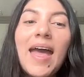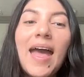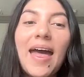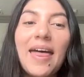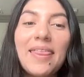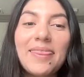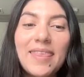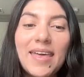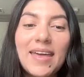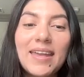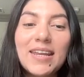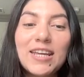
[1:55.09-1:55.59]

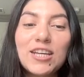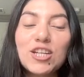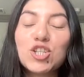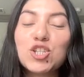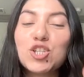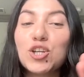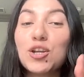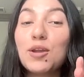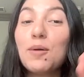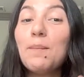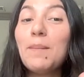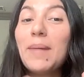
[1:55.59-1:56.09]
and then it
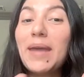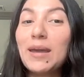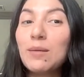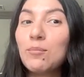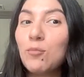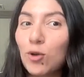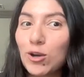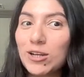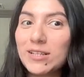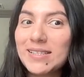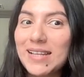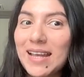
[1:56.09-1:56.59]
should make
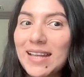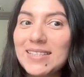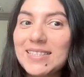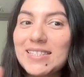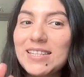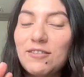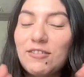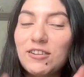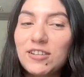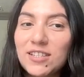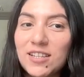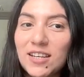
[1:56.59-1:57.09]
more sense
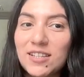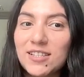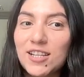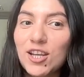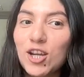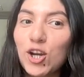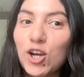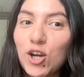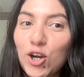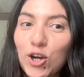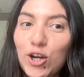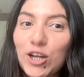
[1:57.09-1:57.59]
if it
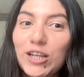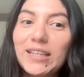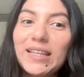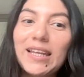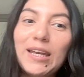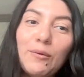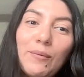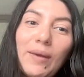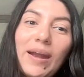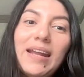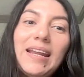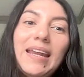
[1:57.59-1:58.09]
doesn't
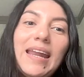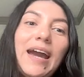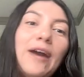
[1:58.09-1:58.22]
currently right